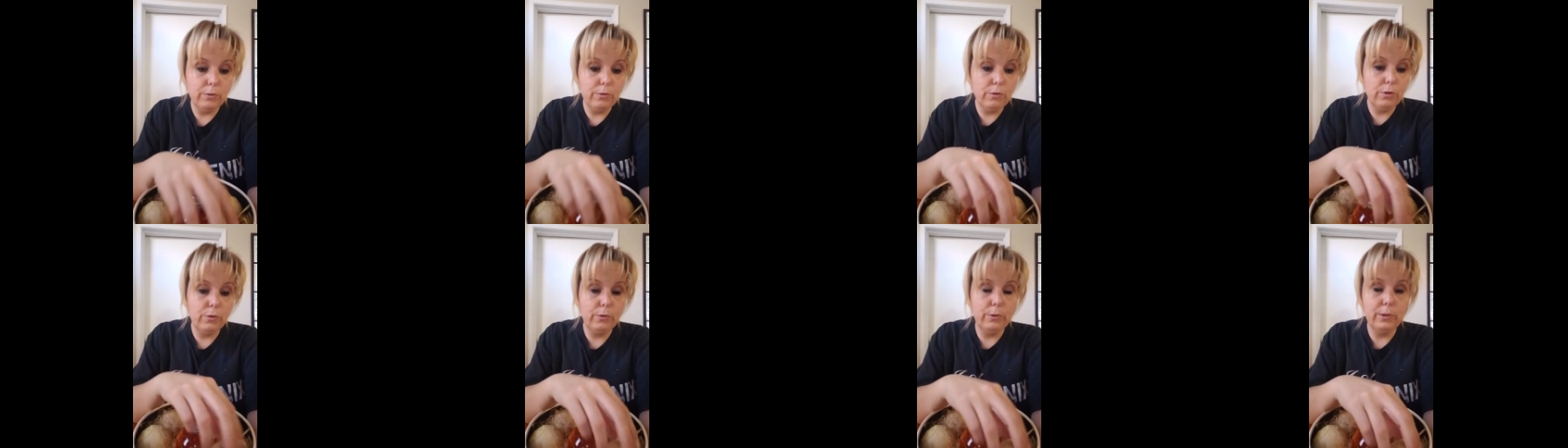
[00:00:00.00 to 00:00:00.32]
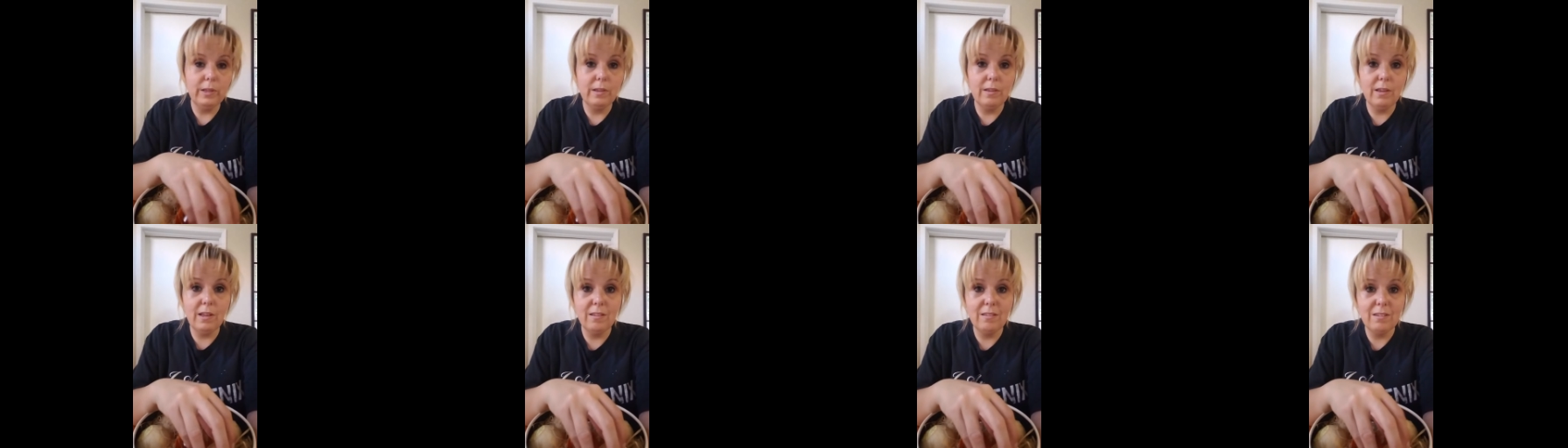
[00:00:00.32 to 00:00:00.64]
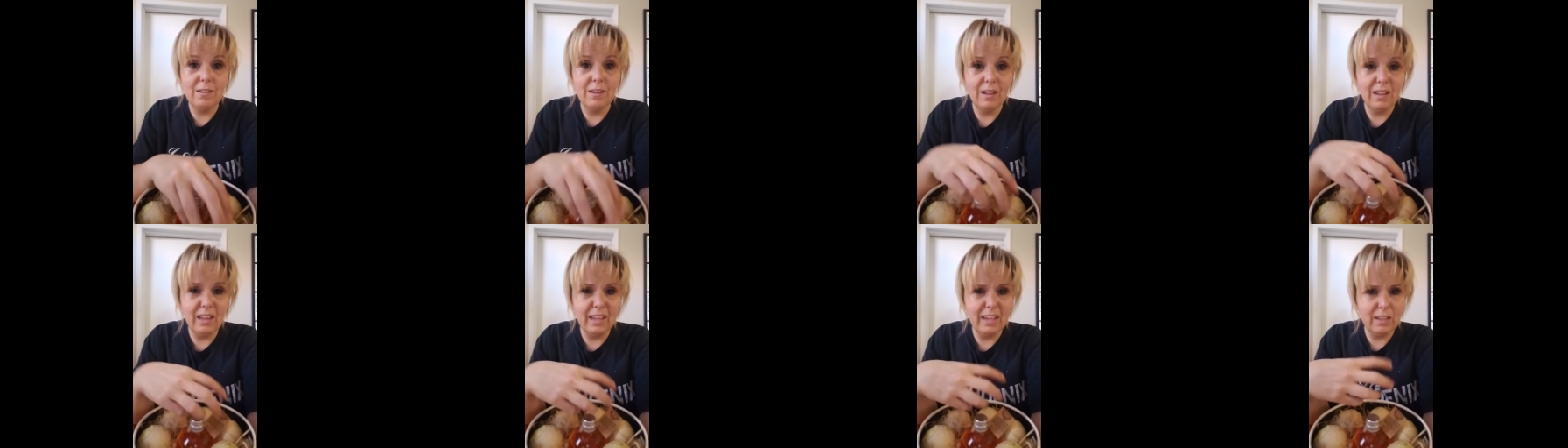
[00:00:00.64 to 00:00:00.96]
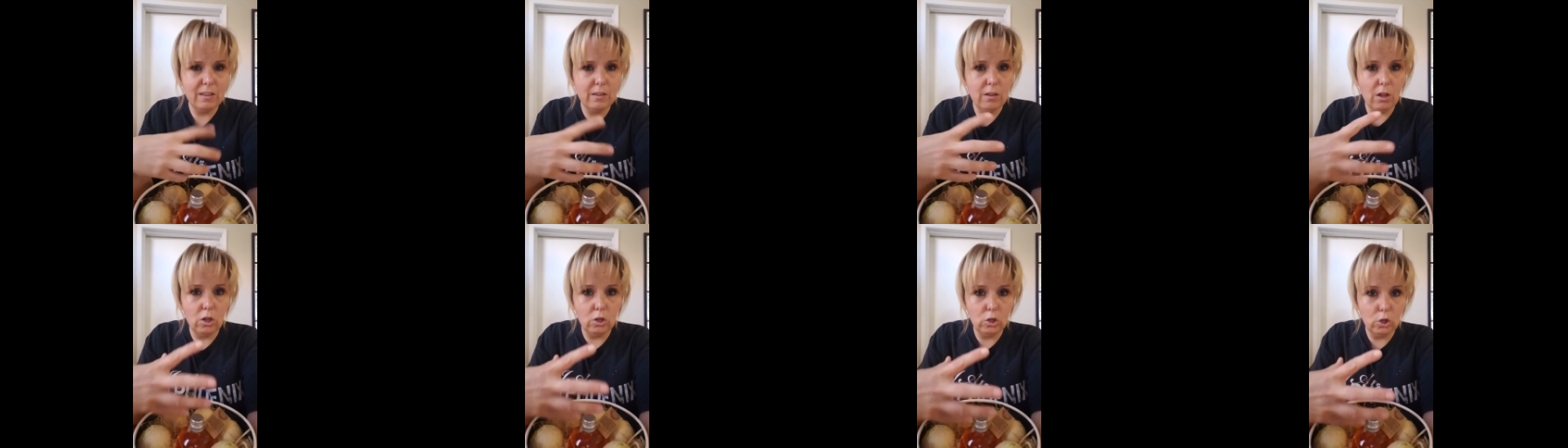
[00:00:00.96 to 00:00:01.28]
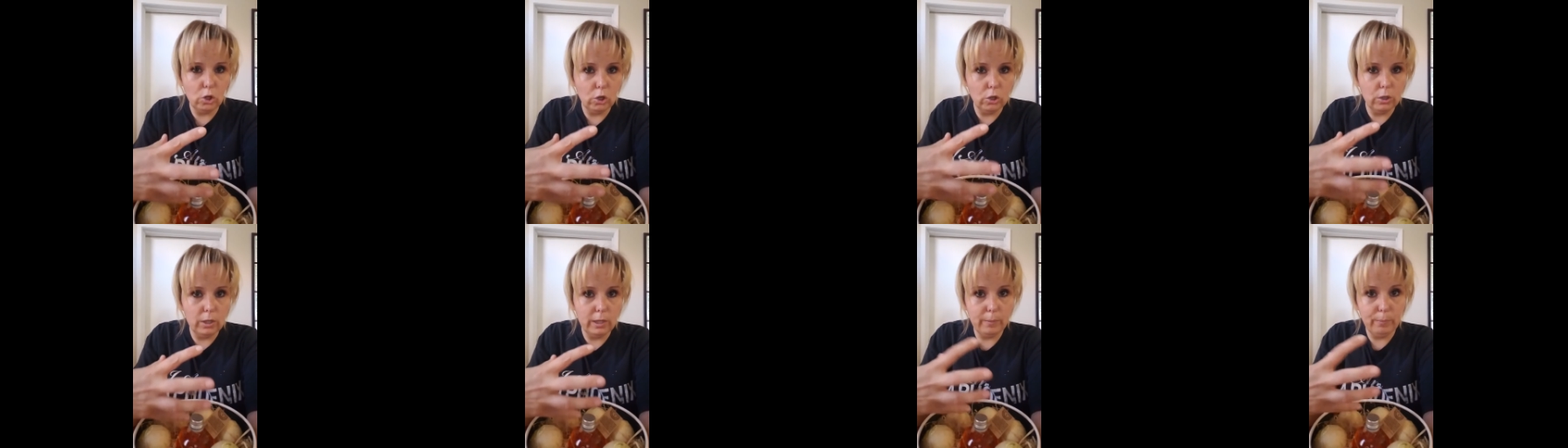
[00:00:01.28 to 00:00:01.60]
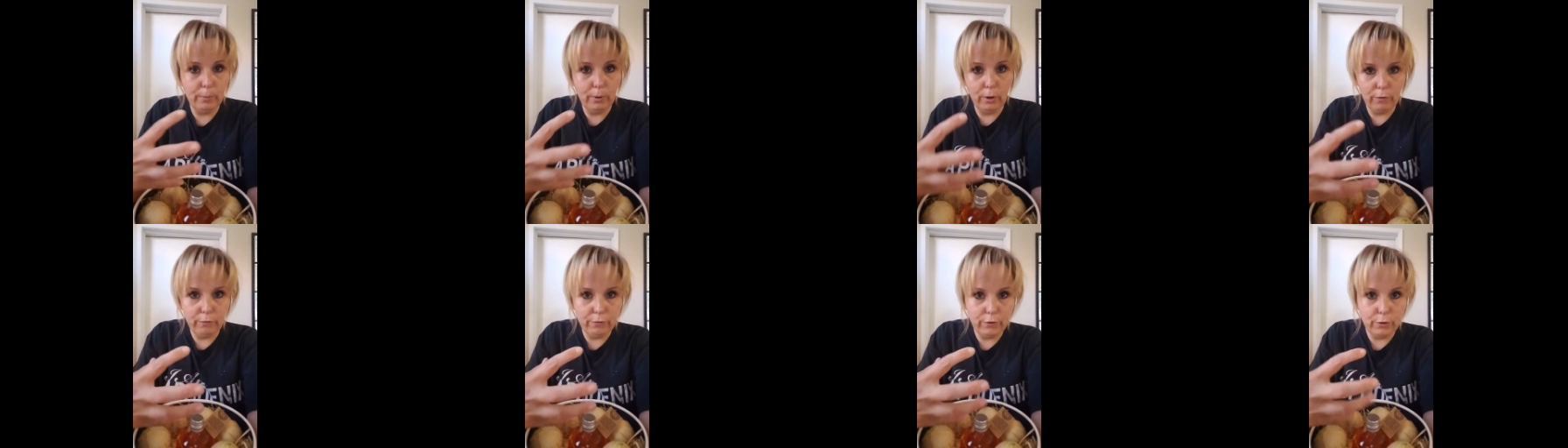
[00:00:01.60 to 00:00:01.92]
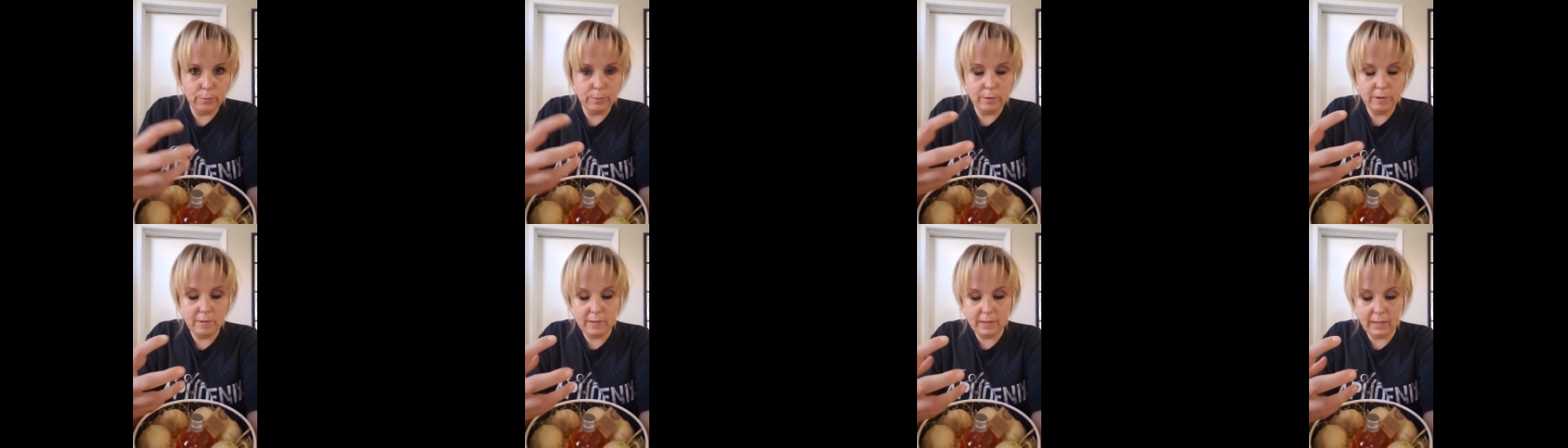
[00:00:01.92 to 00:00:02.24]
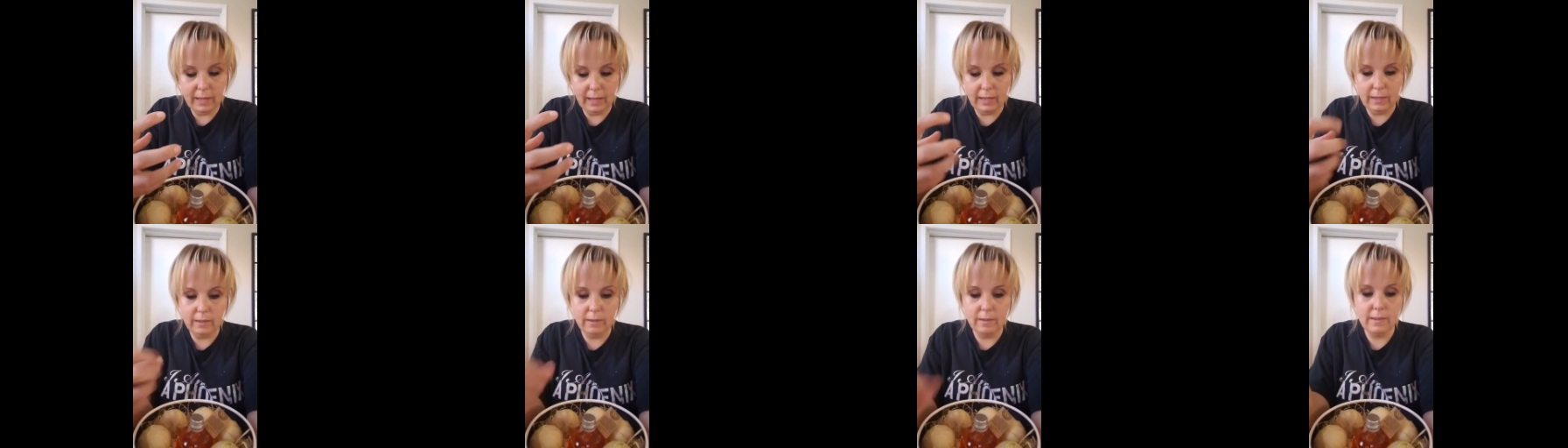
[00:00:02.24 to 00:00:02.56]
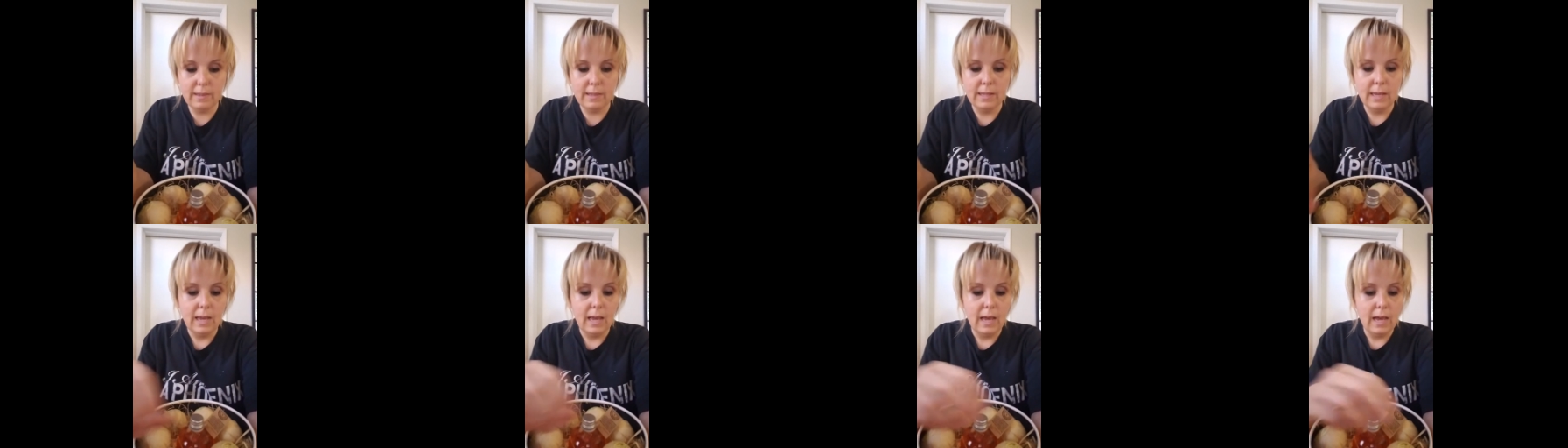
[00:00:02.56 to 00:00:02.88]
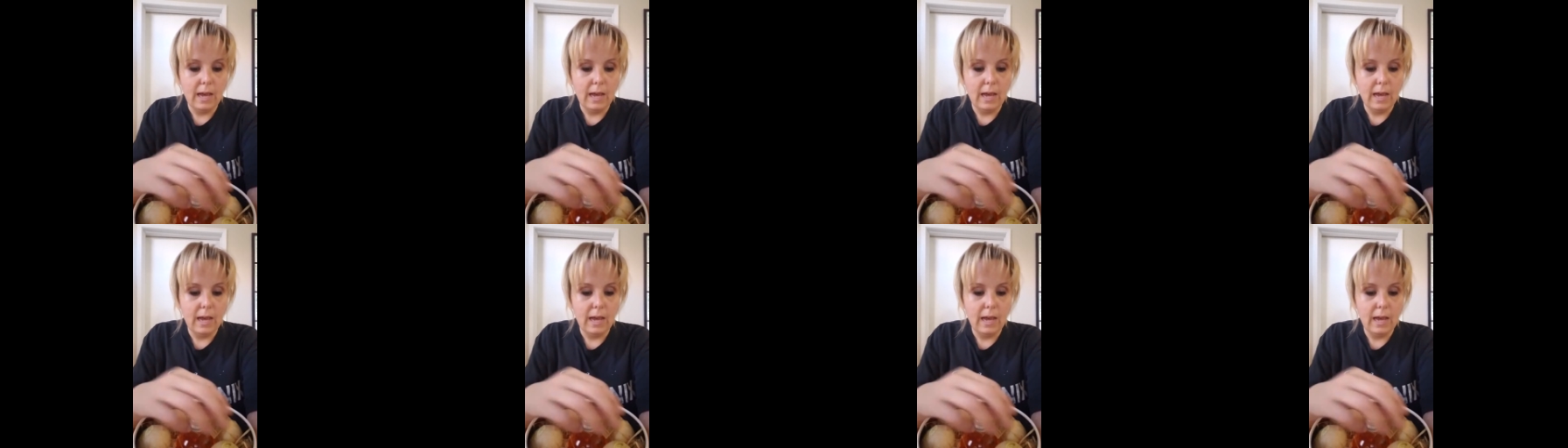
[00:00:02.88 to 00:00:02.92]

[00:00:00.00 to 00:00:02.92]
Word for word: so it's, it's not like it's all girly perfumed scents.